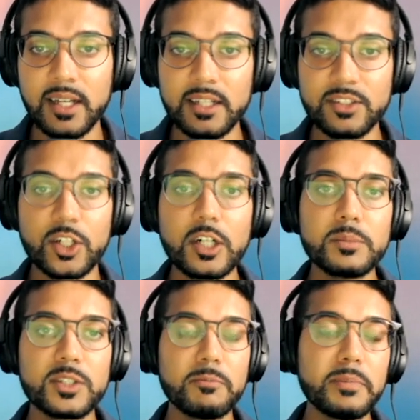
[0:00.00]
in
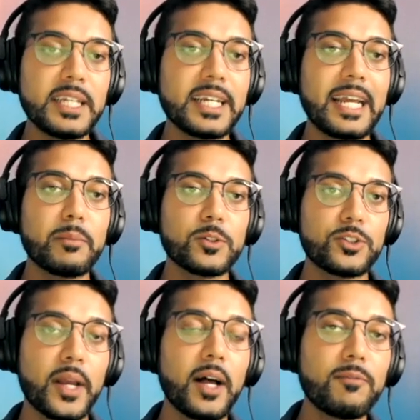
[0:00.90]
terms of being able
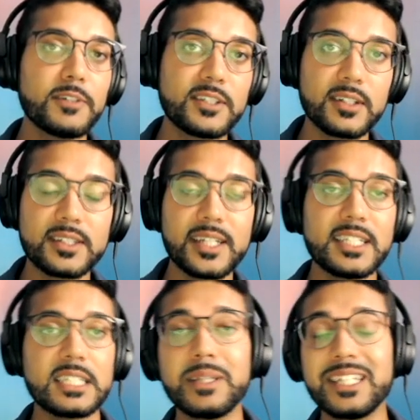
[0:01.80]
to help facilitate
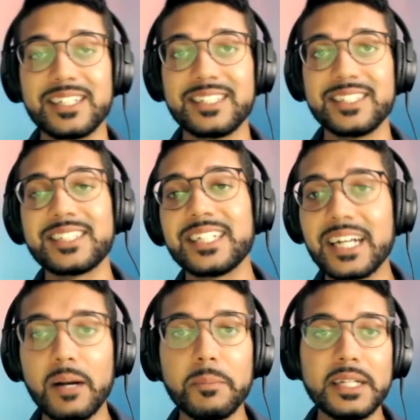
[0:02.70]
some of these existing
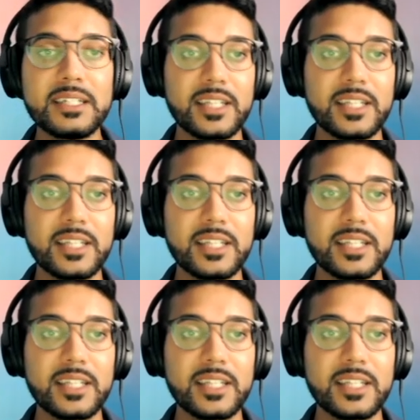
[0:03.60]
companies